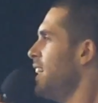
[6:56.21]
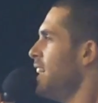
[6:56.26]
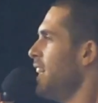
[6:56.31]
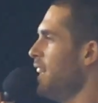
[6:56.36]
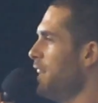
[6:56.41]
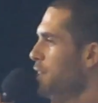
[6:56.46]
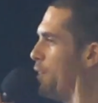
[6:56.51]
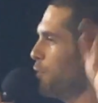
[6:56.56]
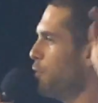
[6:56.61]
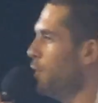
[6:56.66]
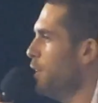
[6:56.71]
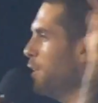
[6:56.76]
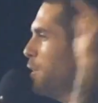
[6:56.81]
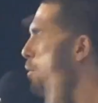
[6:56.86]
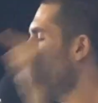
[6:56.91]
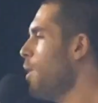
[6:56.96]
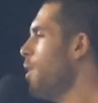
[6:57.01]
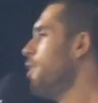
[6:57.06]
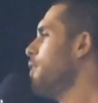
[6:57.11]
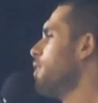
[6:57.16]
In the
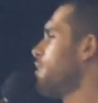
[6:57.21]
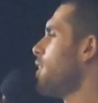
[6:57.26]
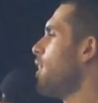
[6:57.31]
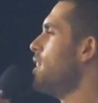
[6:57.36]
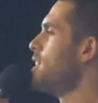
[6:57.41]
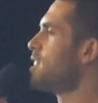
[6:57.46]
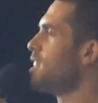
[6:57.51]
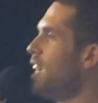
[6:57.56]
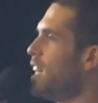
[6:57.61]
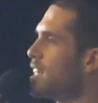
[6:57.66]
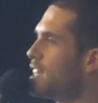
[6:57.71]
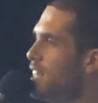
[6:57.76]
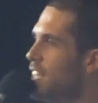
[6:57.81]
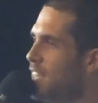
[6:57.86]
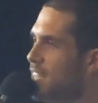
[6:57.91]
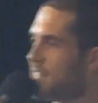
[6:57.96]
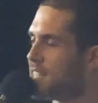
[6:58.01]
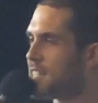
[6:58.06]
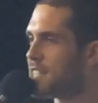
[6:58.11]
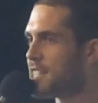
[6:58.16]
real world, it goes like
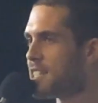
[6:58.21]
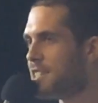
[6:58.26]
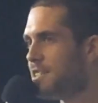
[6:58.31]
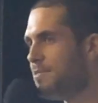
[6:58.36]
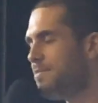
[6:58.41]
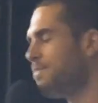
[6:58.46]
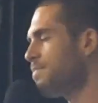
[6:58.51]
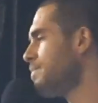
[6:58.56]
this.